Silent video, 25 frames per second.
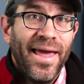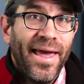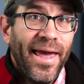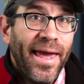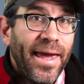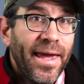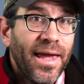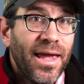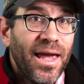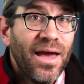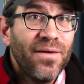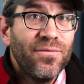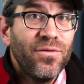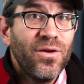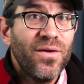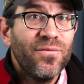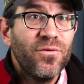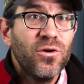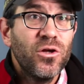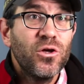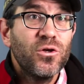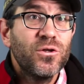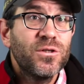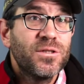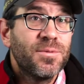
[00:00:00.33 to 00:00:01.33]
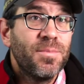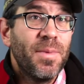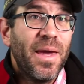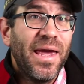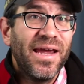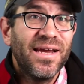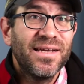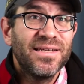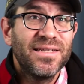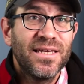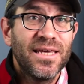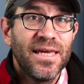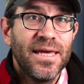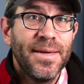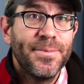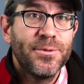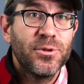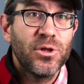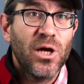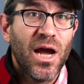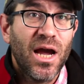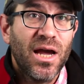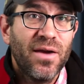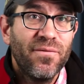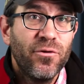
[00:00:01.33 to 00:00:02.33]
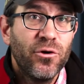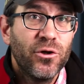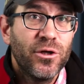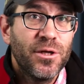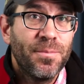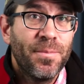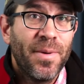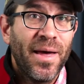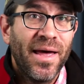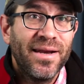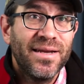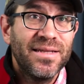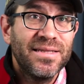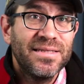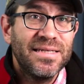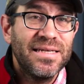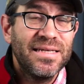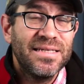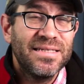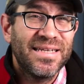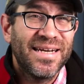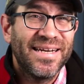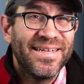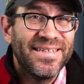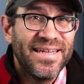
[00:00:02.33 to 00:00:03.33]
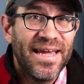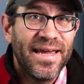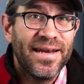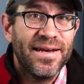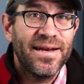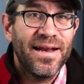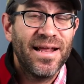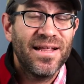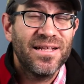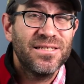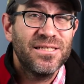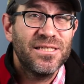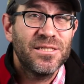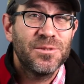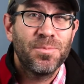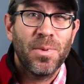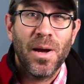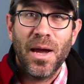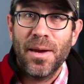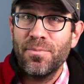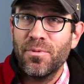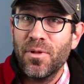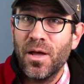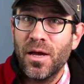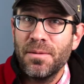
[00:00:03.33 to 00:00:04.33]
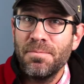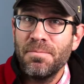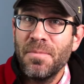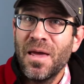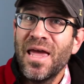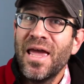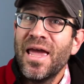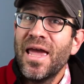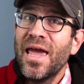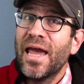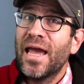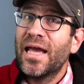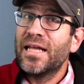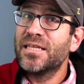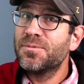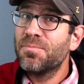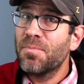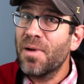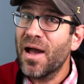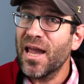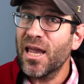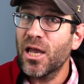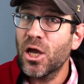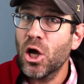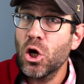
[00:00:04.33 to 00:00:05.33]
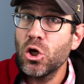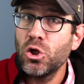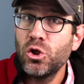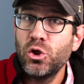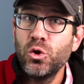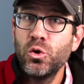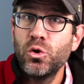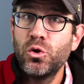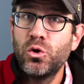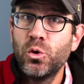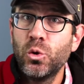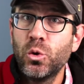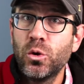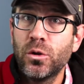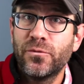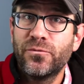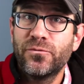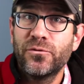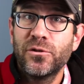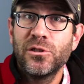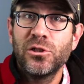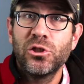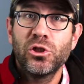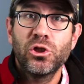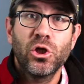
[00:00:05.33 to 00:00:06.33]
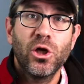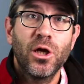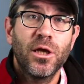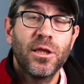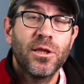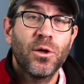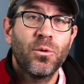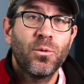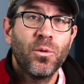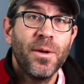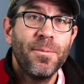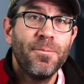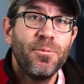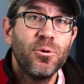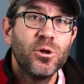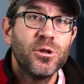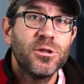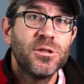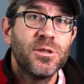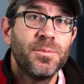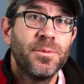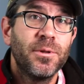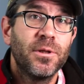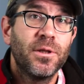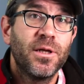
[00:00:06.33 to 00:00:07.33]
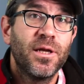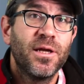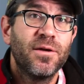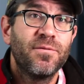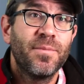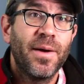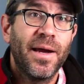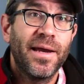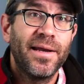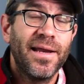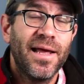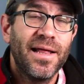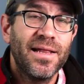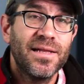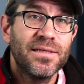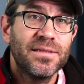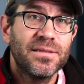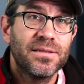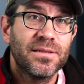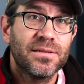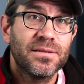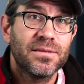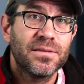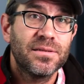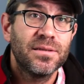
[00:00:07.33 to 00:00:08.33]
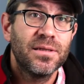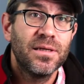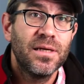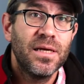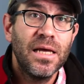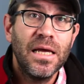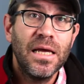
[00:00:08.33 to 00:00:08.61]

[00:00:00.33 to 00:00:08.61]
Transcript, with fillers: Hey, have you ever used Make to keep track of your dependencies in a data analysis pipeline? It's my go-to tool for ensuring the reproducibility of my analysis.